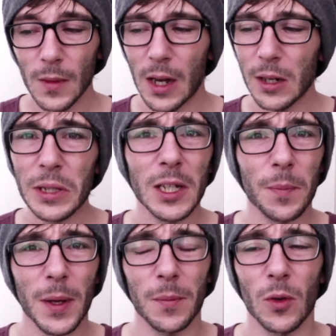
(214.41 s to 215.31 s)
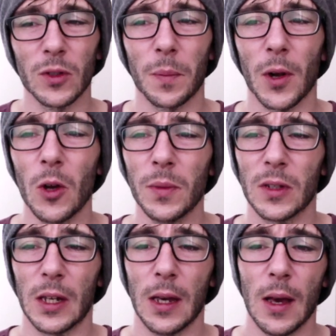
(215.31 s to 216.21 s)
And I think a bit more
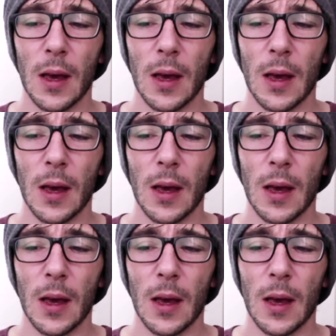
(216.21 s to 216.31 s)
diplomacy